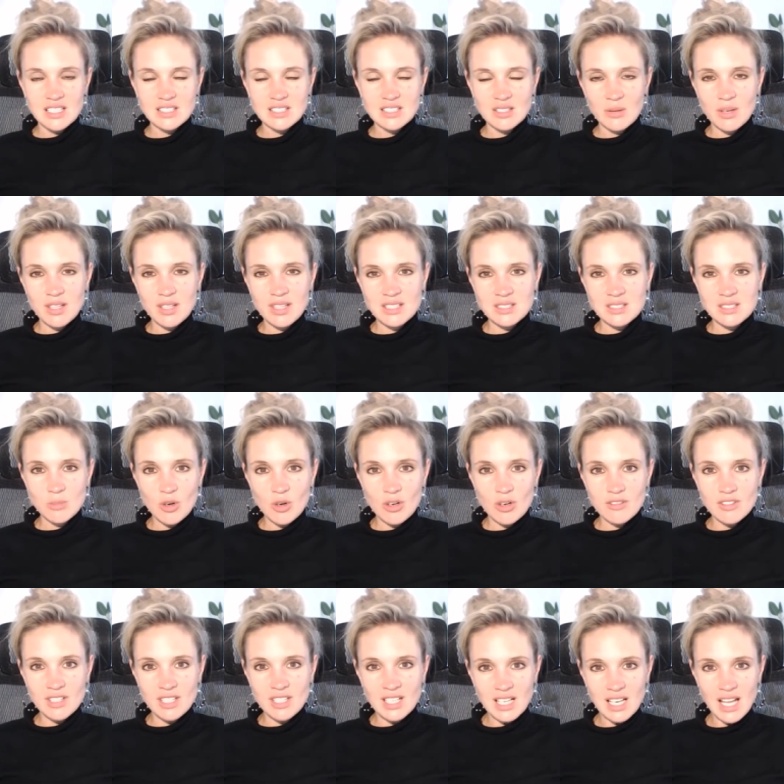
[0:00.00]
And so when there's
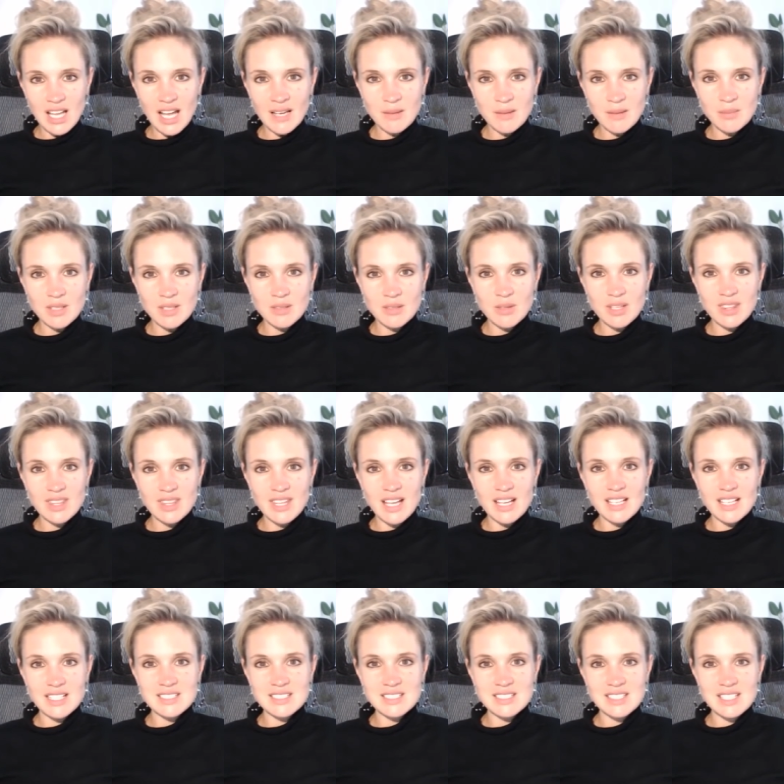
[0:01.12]
more of an alignment with
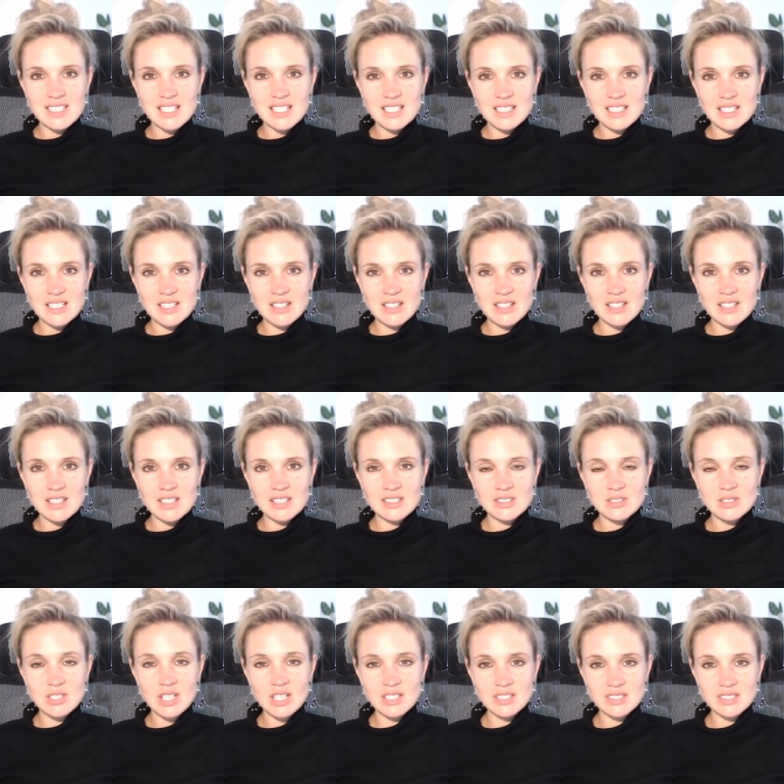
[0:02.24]
that, it's like then
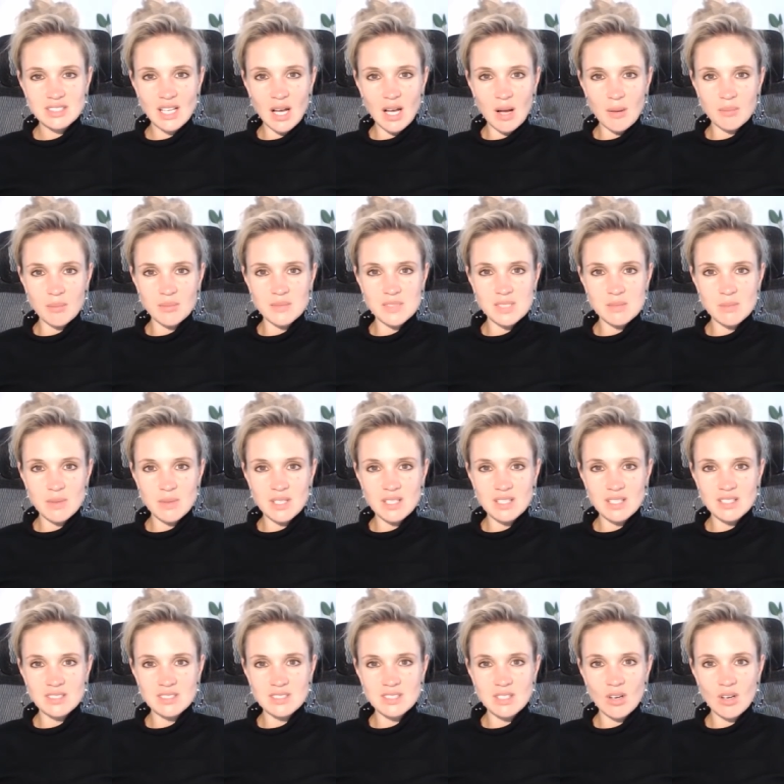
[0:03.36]
this trust comes,
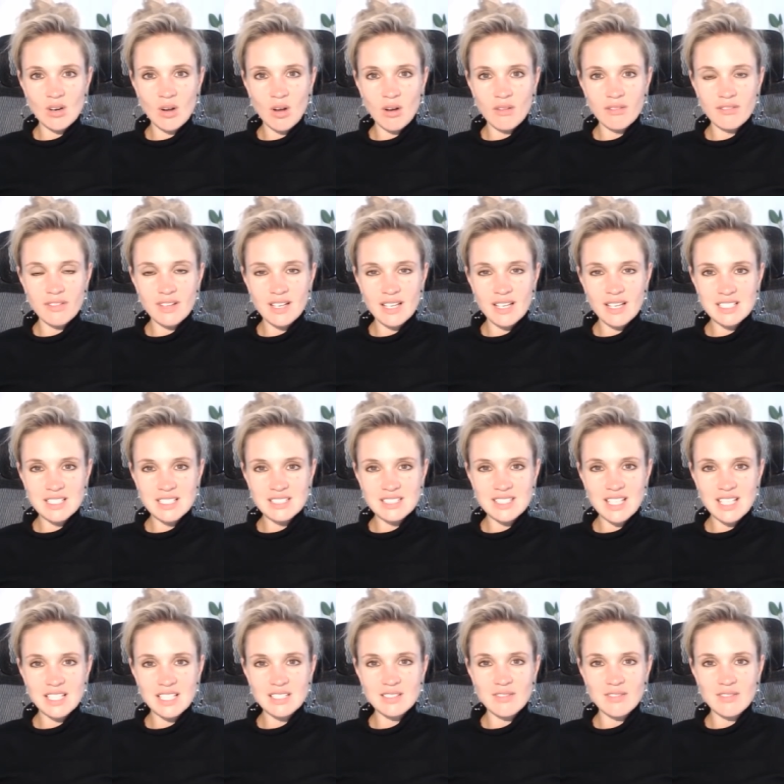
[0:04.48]
because you're not feeling in a
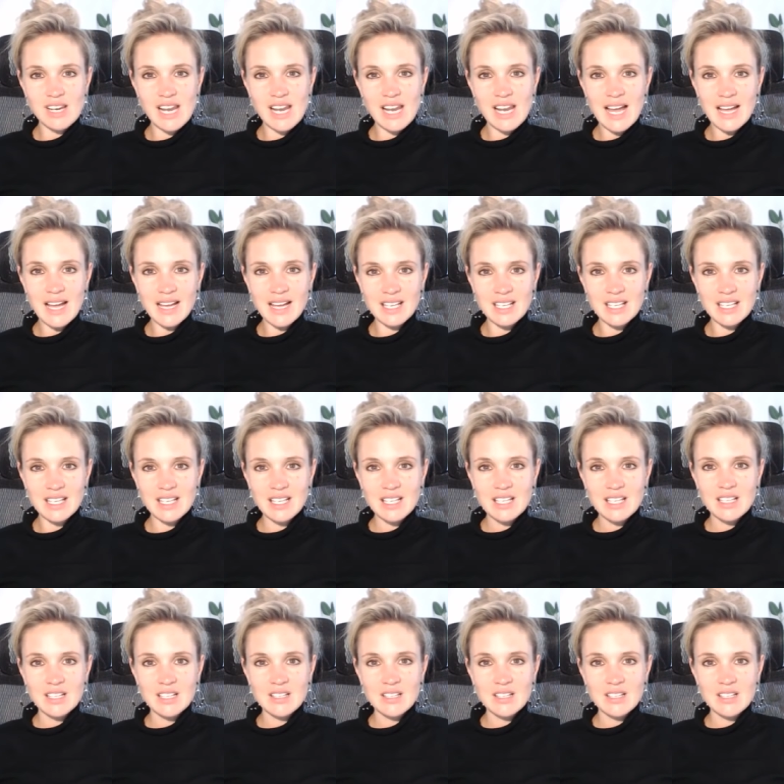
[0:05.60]
state of lack.